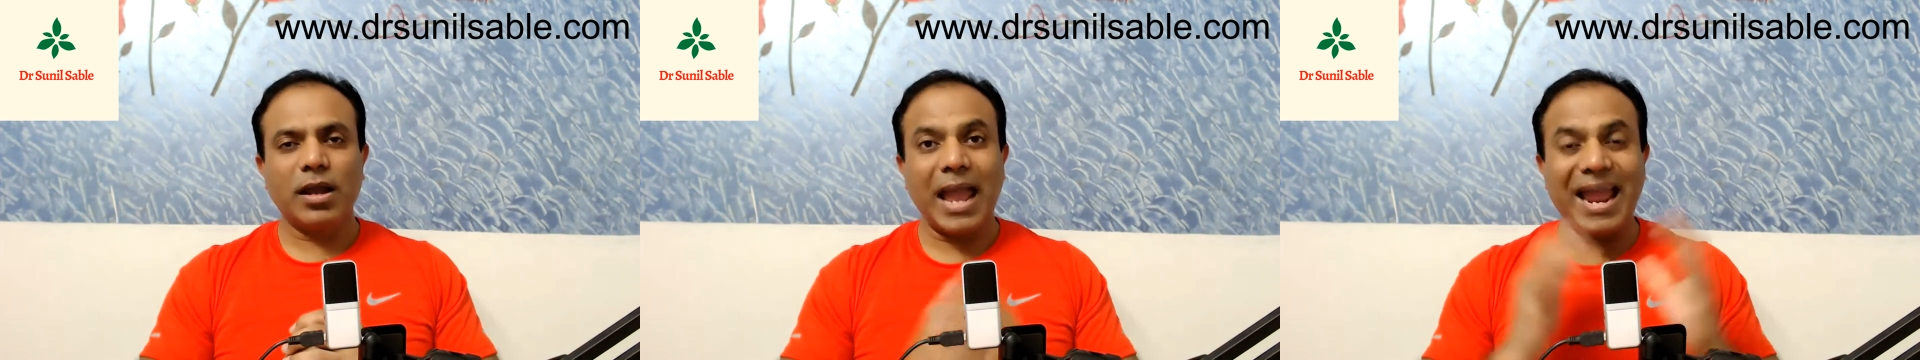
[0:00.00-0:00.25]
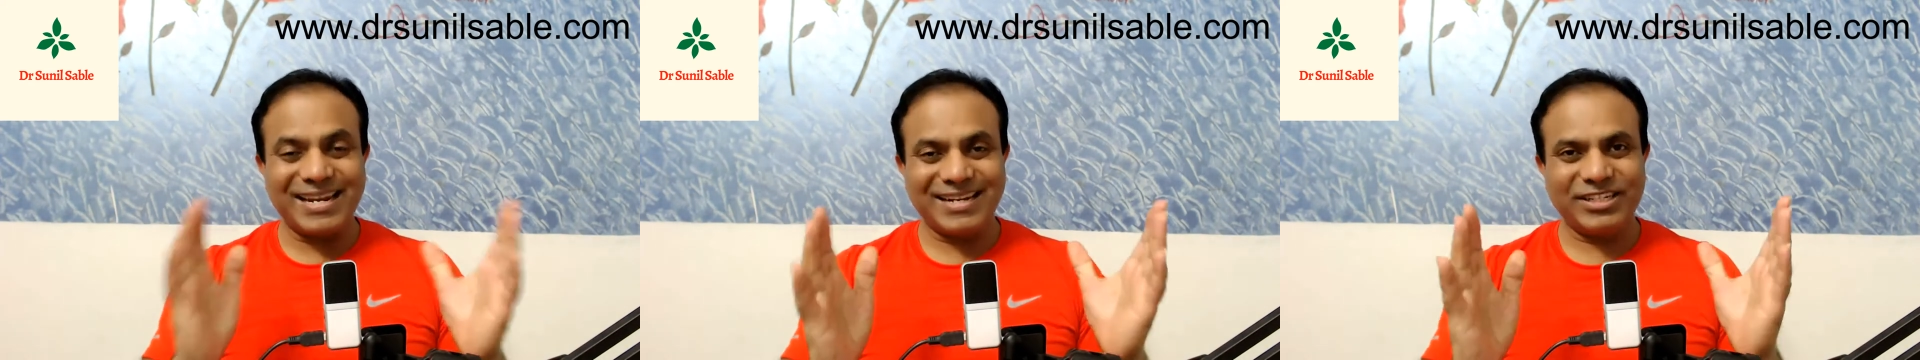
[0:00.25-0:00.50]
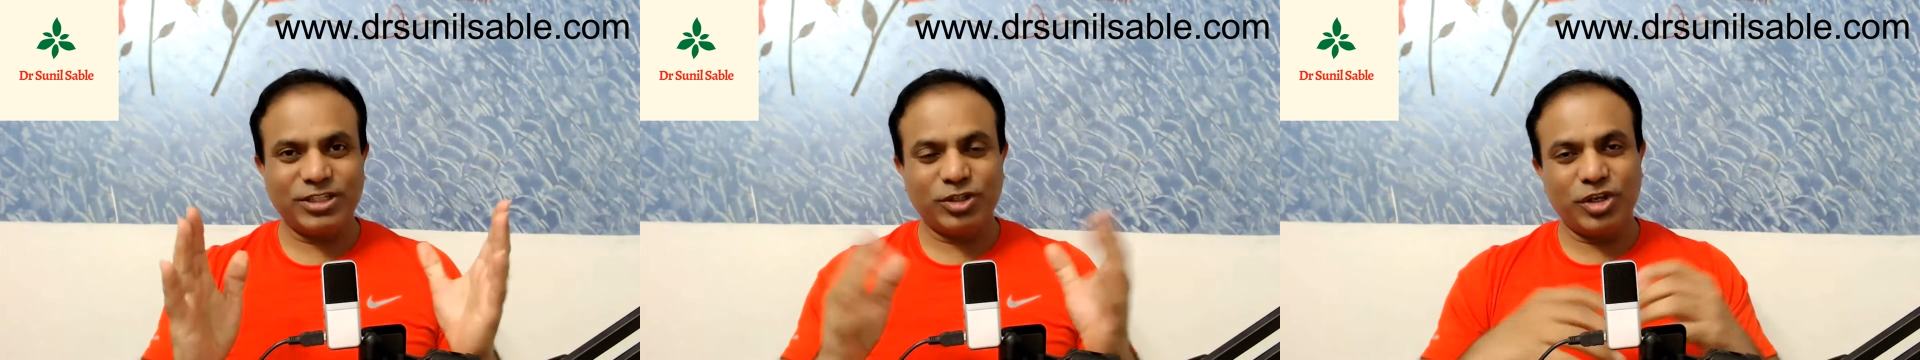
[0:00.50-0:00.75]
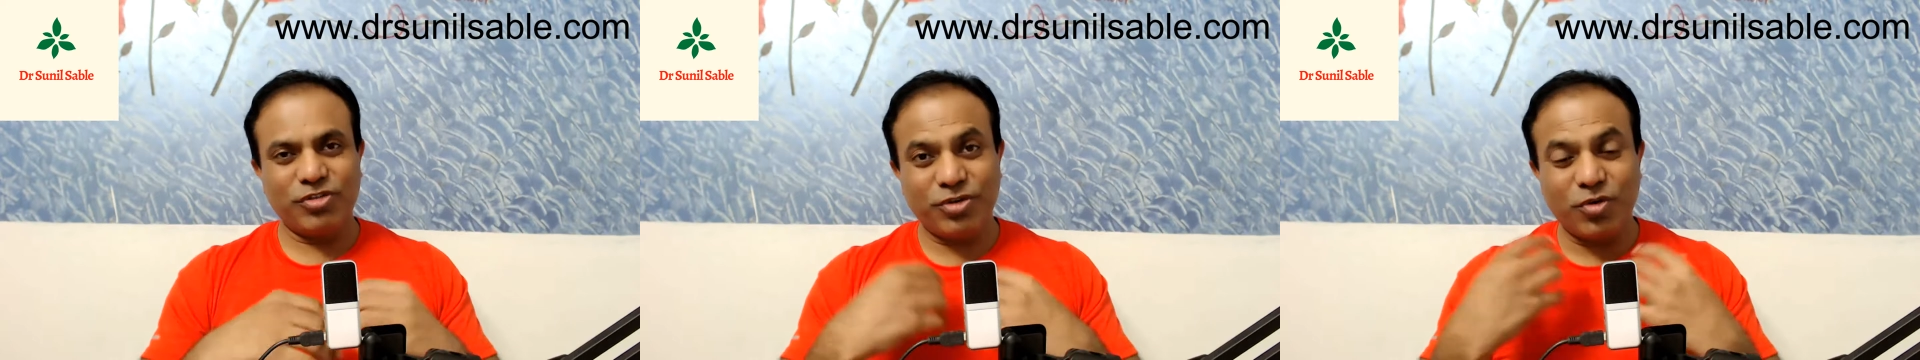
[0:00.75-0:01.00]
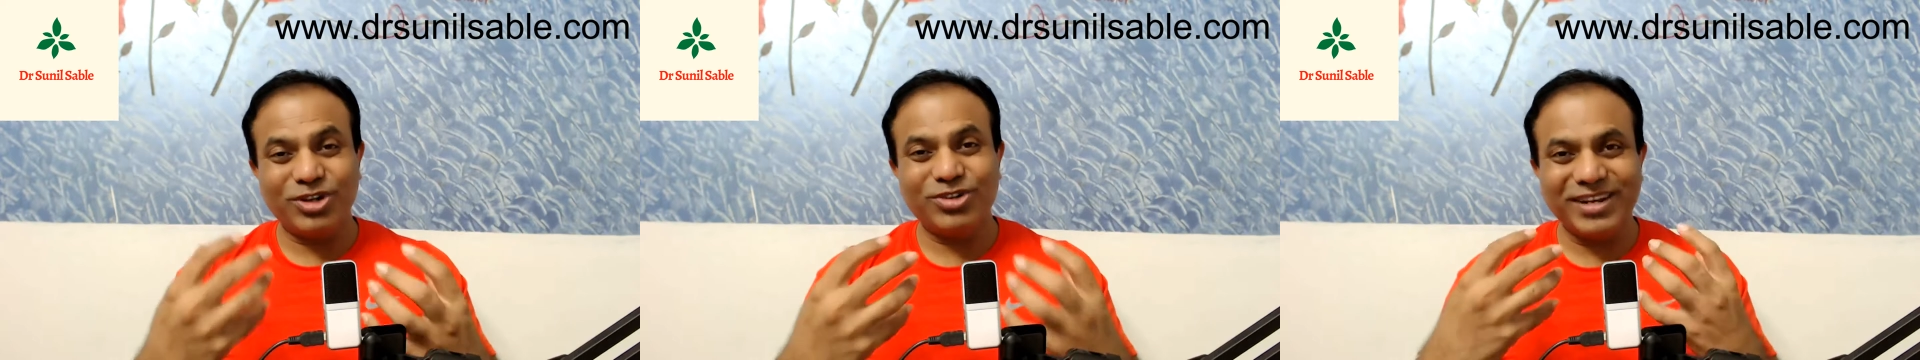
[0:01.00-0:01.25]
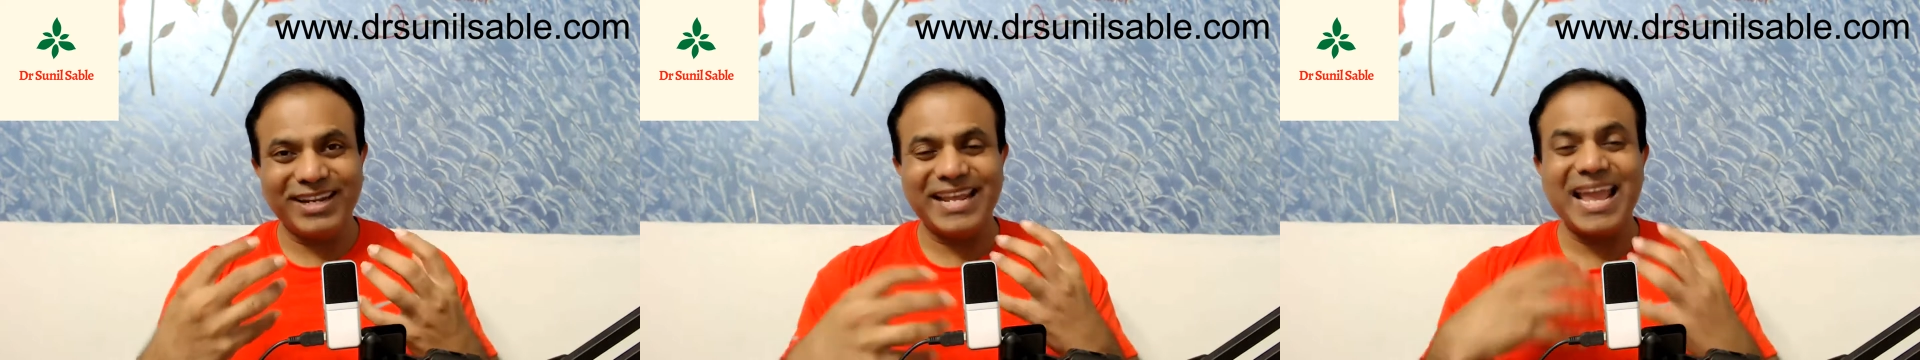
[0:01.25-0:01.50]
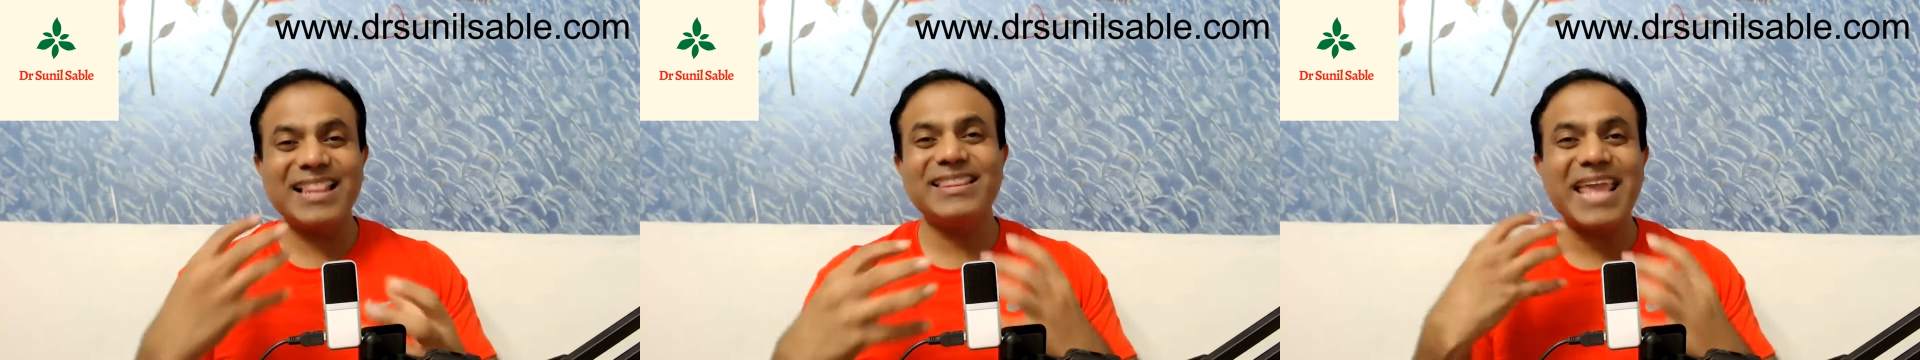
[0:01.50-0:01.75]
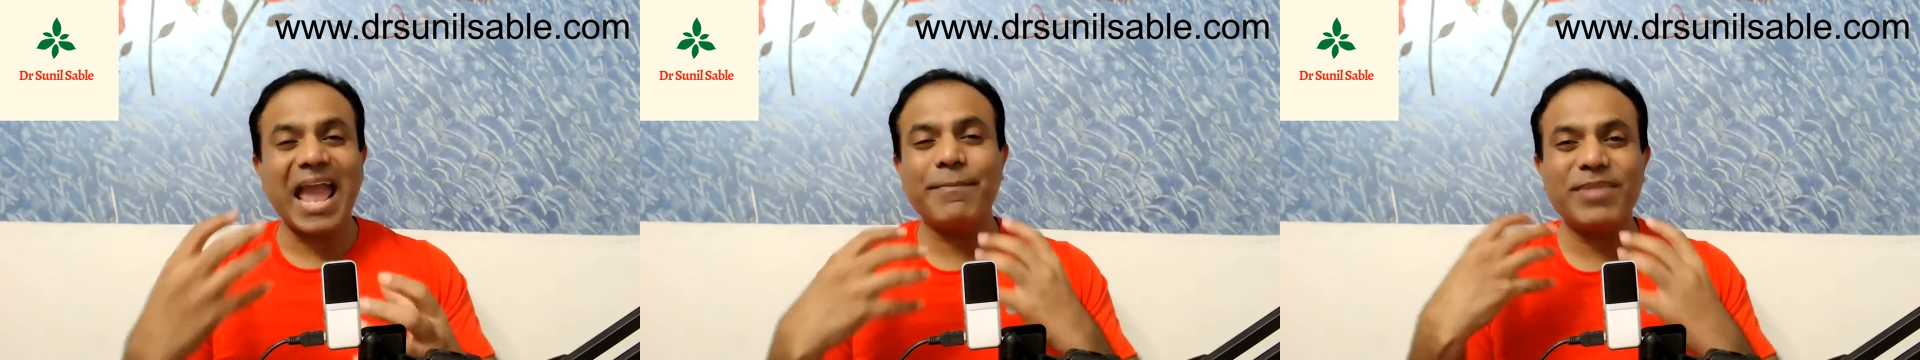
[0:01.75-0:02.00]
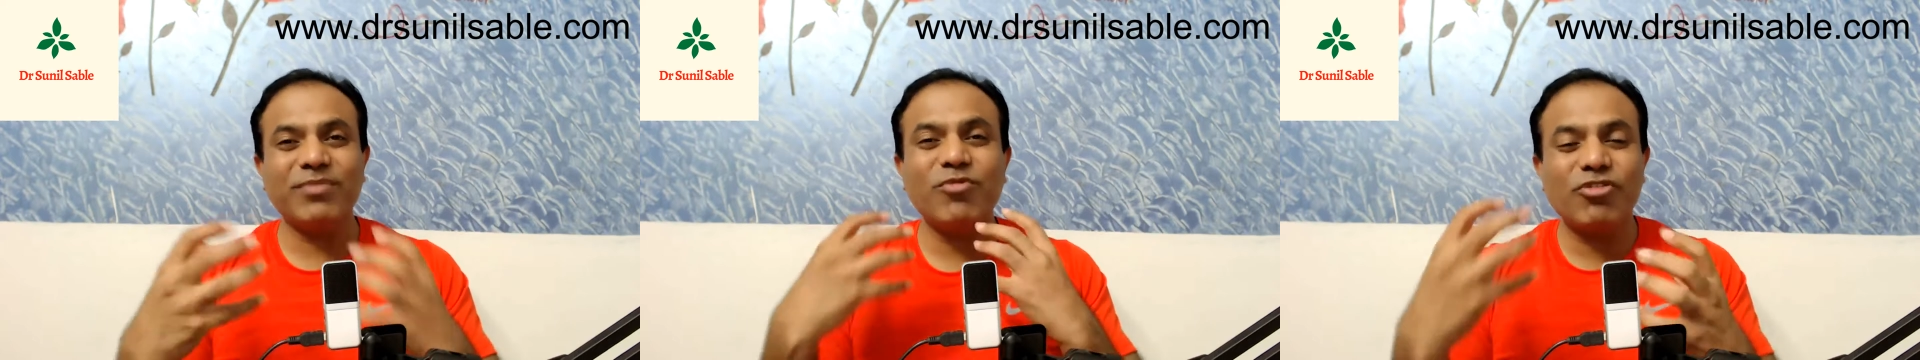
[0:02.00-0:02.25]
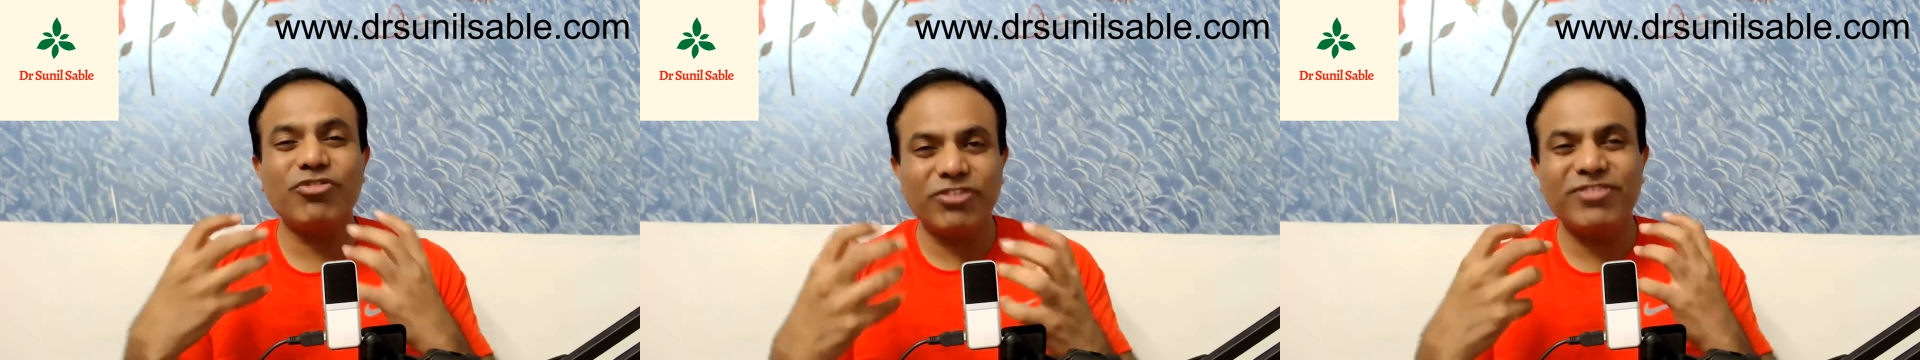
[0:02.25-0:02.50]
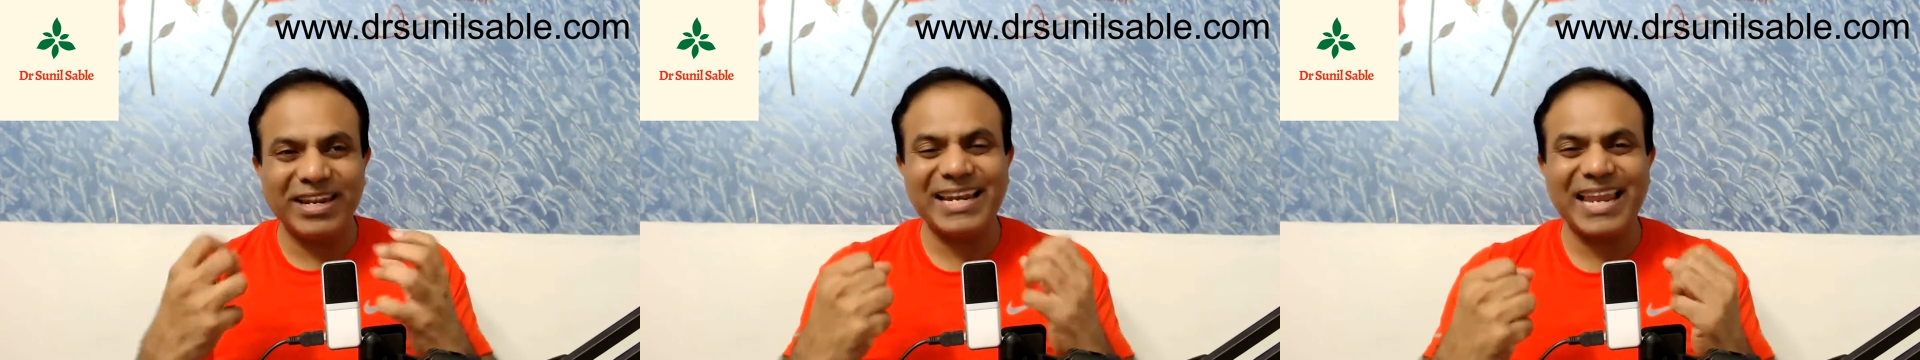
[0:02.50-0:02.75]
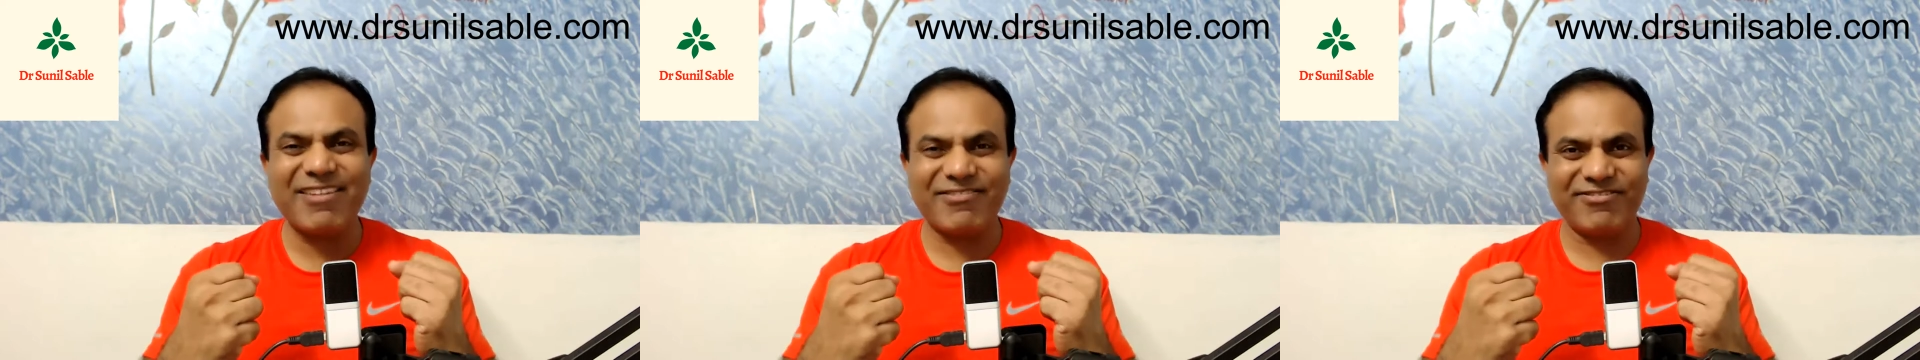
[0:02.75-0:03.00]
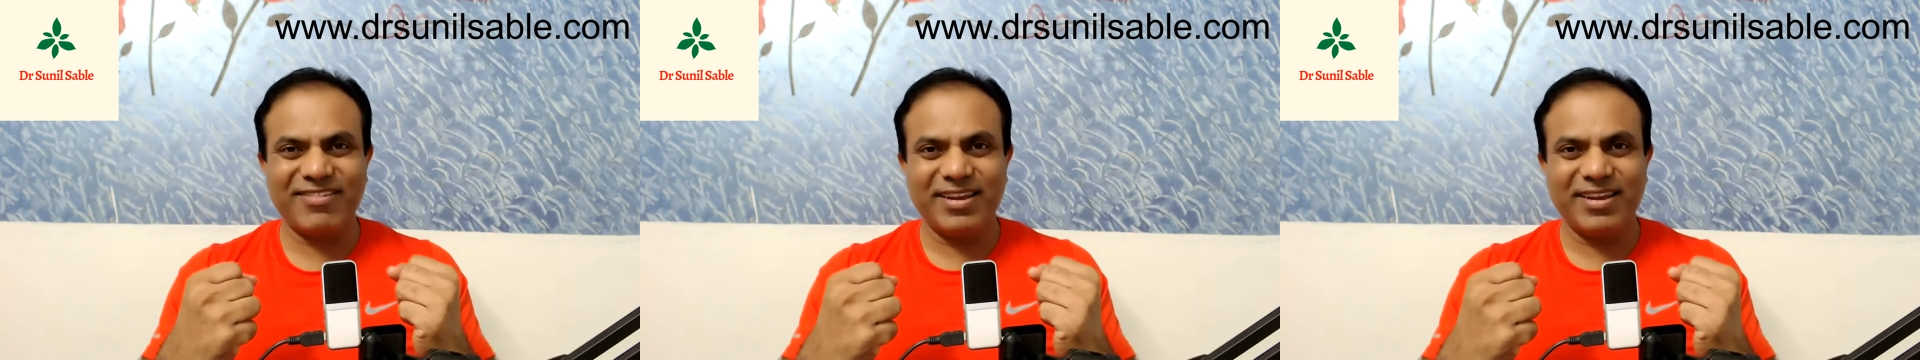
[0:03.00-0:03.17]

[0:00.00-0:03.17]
and if you want to lead healthy, happy, and more fulfilling life,